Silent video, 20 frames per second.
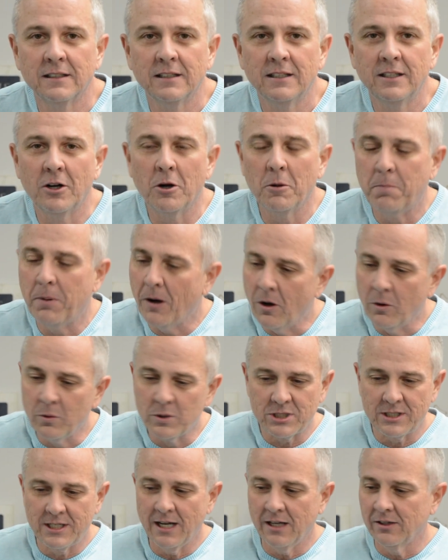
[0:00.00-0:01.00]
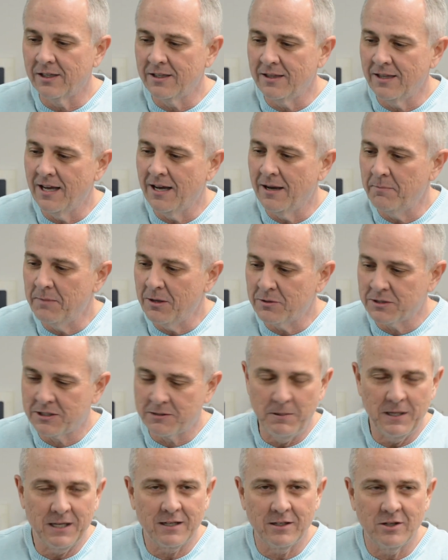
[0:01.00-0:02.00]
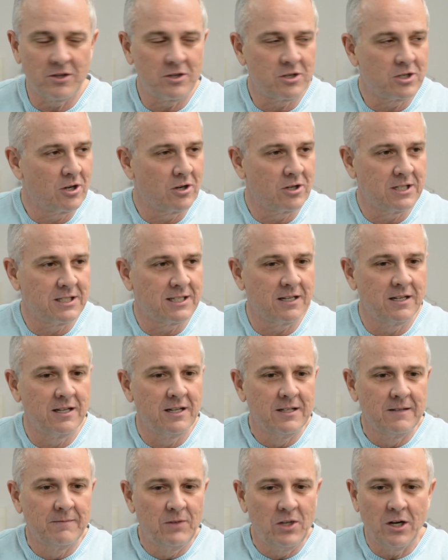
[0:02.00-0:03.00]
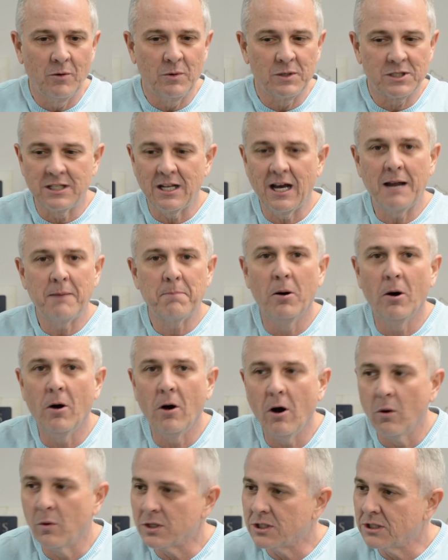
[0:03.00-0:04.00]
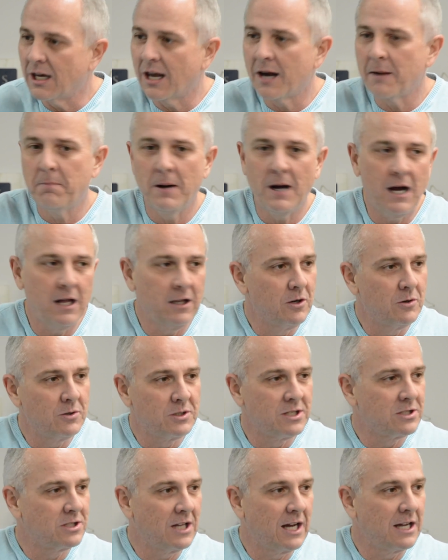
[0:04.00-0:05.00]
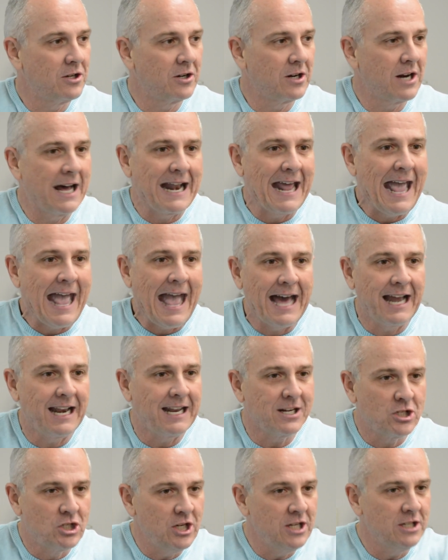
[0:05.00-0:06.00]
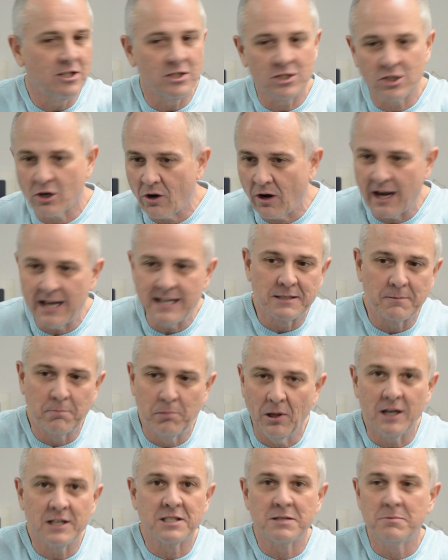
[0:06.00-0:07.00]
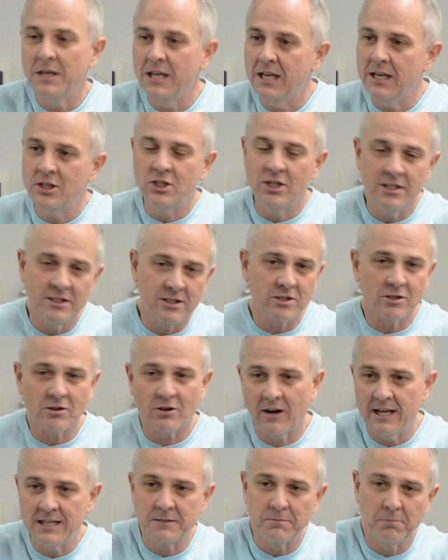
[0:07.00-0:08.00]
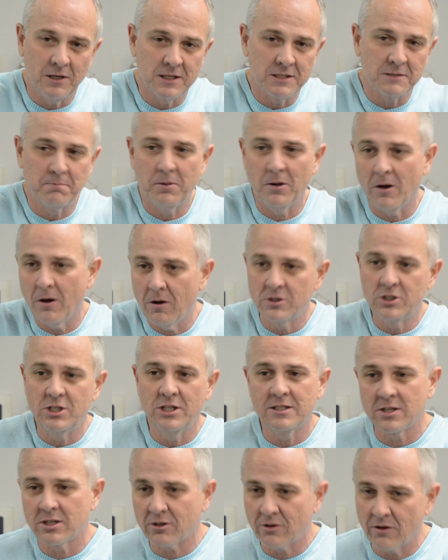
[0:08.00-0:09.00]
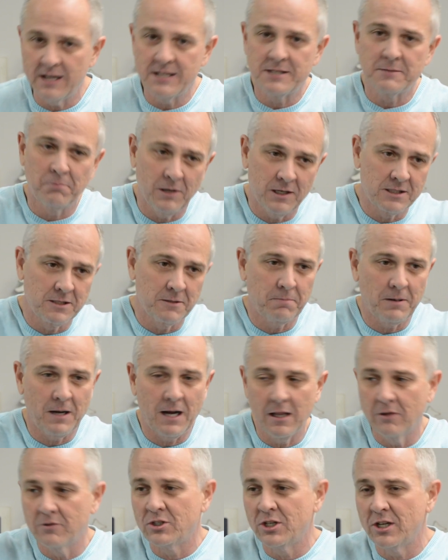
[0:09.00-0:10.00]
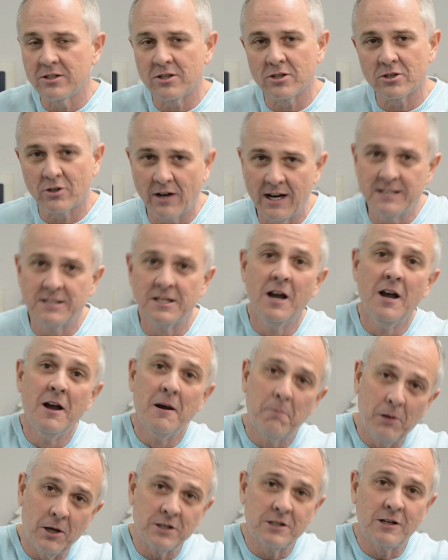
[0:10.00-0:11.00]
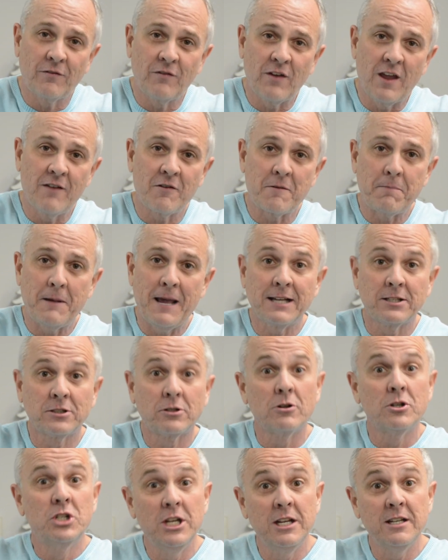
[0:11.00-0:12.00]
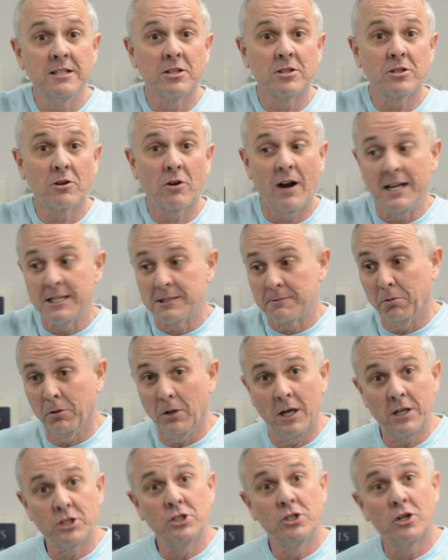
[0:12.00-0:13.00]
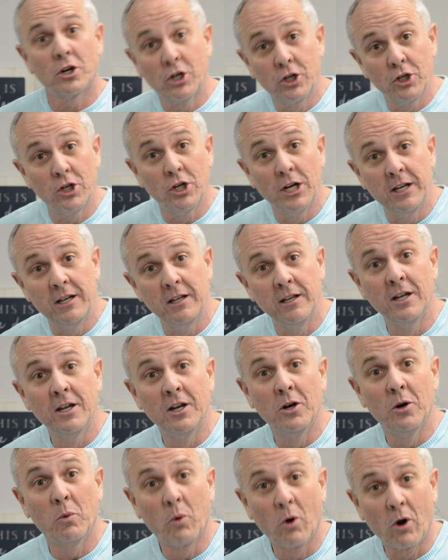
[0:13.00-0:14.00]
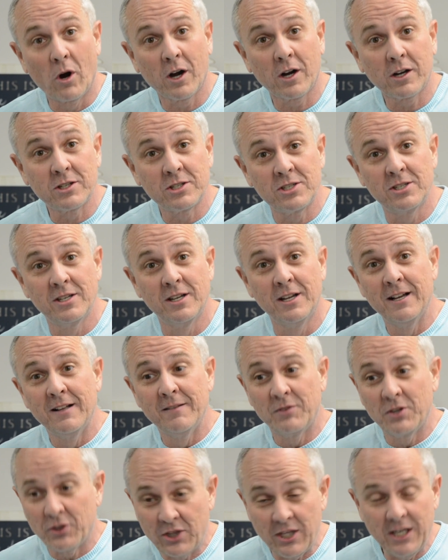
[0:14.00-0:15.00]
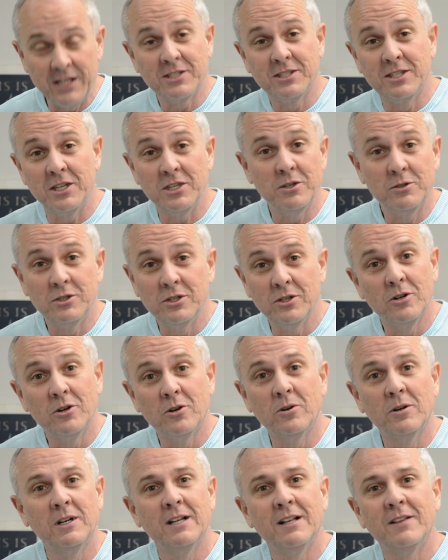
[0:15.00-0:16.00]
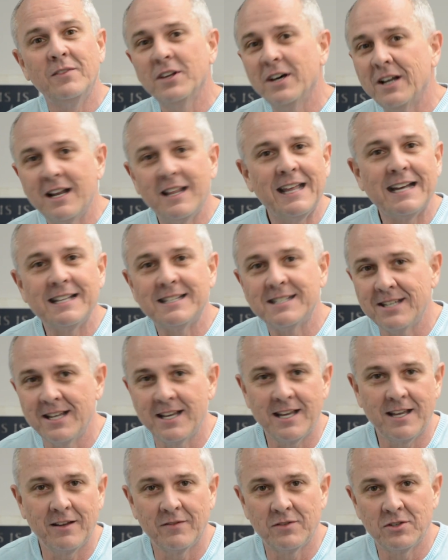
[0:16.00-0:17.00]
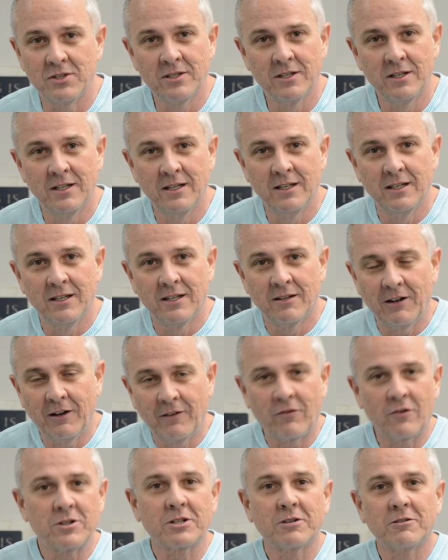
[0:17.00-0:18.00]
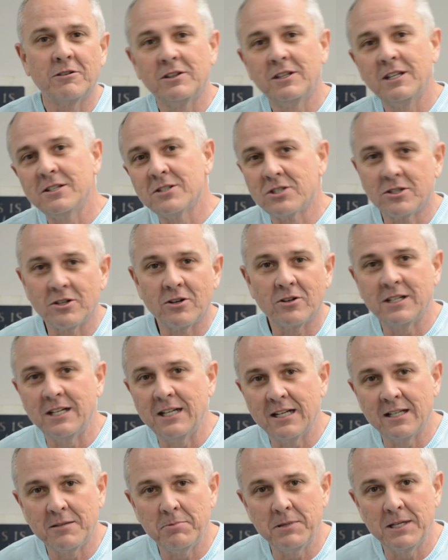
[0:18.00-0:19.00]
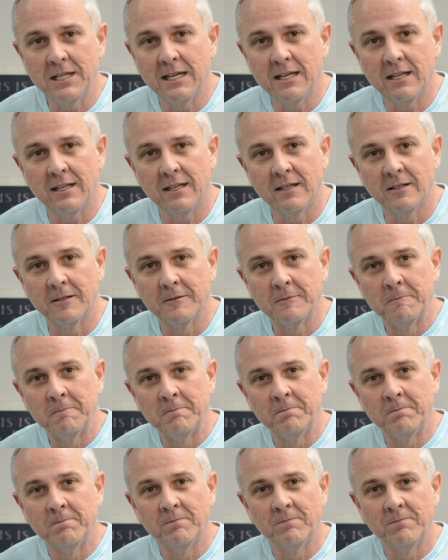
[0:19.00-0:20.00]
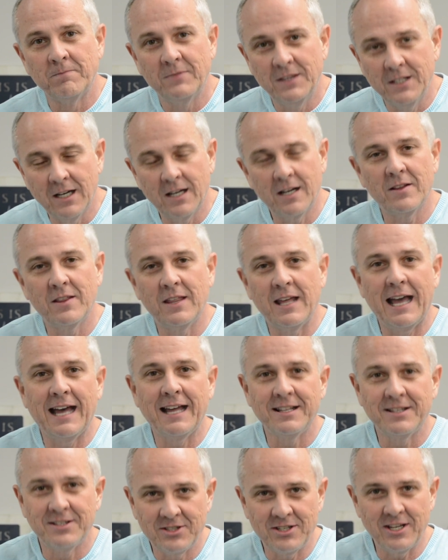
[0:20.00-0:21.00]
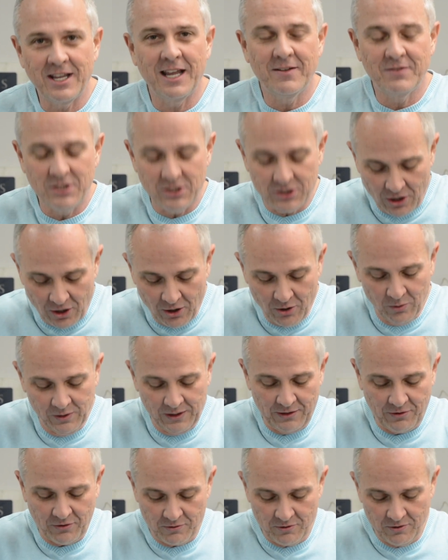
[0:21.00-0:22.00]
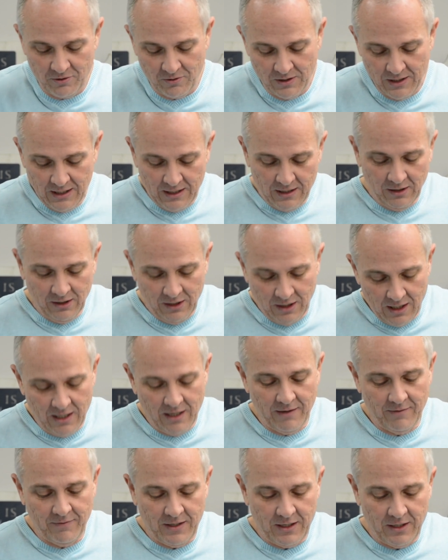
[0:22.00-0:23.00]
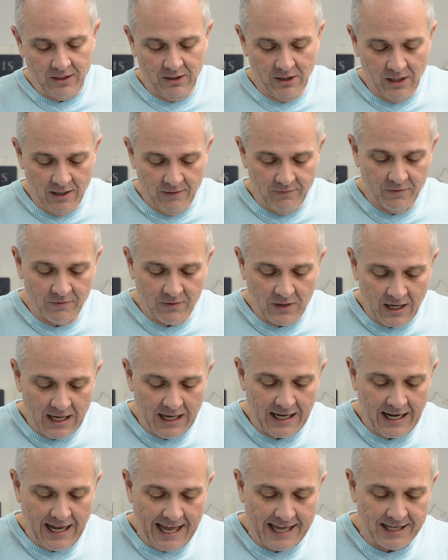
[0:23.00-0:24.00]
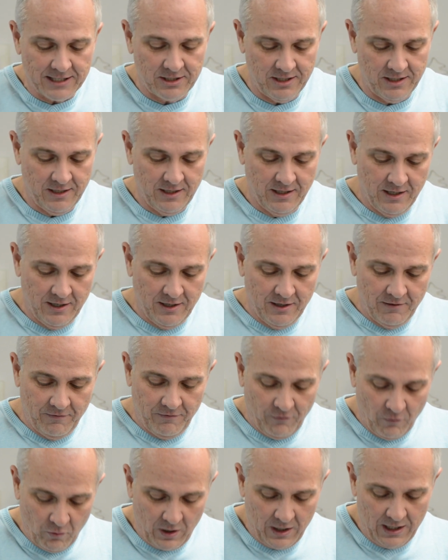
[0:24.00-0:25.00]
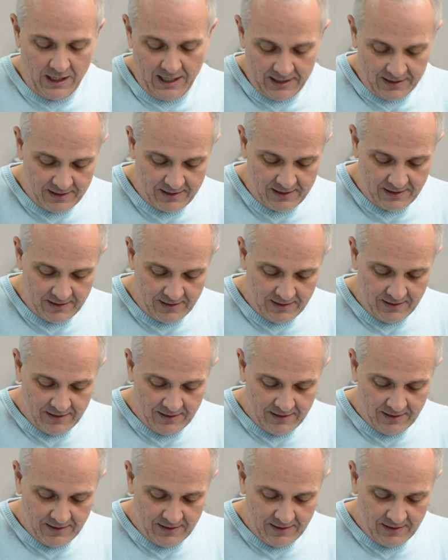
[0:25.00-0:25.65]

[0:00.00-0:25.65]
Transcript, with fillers: You know, Paul was telling them, he was speaking to the church, he said, you know, it's not Paul, it's not Apollos, it's not, you're not adding Jesus Christ plus me, Jesus Christ plus Paul, Jesus Christ plus Apollo, Jesus Christ plus your favorite pastor, Jesus Christ plus your good works, the things that you do. None of that saves. Read 1 Corinthians 13 at the beginning. None of that saves. It's only through love and the love of God has for us.